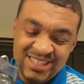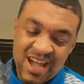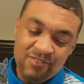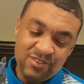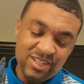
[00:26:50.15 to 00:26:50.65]
I
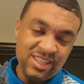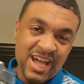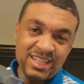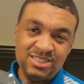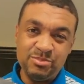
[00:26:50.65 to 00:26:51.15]
really
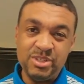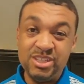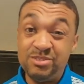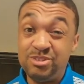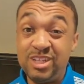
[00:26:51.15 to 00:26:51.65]
like it to be a
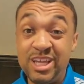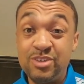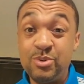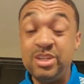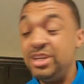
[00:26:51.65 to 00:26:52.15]
little
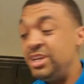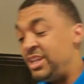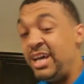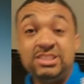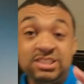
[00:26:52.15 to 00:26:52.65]
liquid.
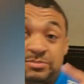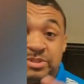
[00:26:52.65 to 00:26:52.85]
That's just me.